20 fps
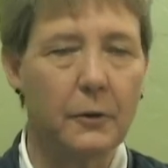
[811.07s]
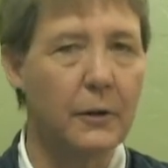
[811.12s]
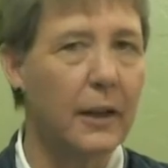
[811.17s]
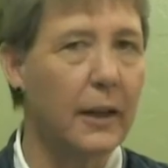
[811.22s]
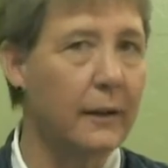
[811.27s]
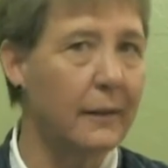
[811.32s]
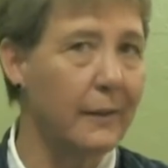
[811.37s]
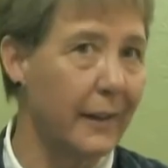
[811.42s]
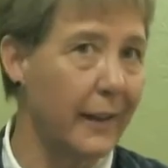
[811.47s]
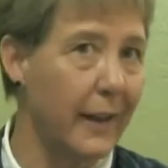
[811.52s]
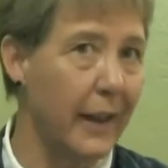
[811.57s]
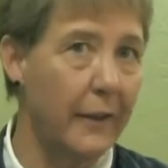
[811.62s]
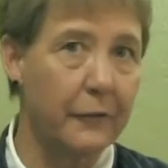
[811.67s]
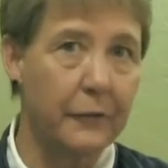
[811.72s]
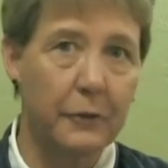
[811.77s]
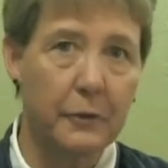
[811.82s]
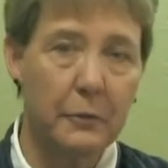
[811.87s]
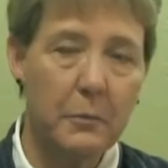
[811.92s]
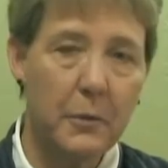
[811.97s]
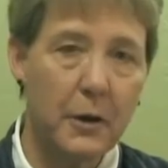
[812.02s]

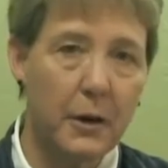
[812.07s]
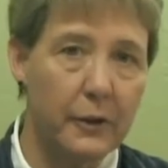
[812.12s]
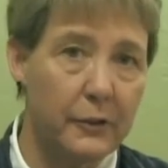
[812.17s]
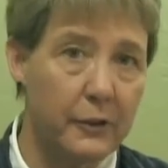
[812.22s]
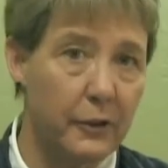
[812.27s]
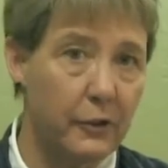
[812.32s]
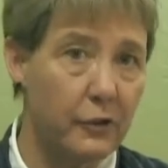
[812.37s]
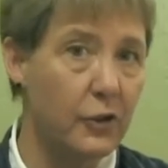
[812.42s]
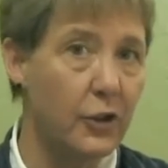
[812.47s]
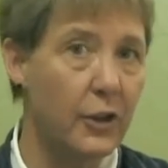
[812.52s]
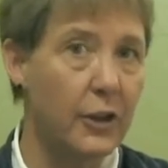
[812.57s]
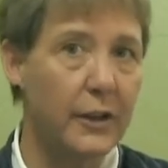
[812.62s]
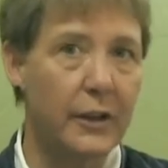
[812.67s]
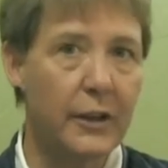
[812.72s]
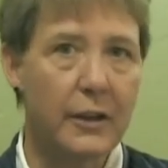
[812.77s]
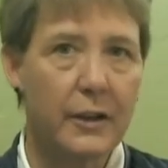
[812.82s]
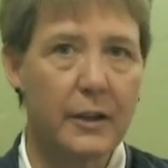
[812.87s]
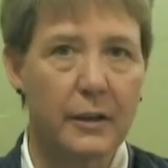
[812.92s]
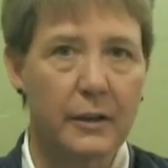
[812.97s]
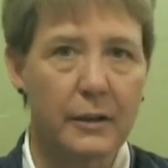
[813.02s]
after a month to check
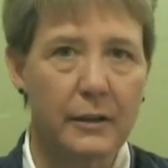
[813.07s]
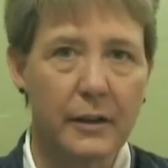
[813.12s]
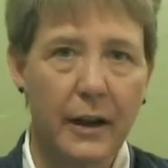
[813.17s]
in.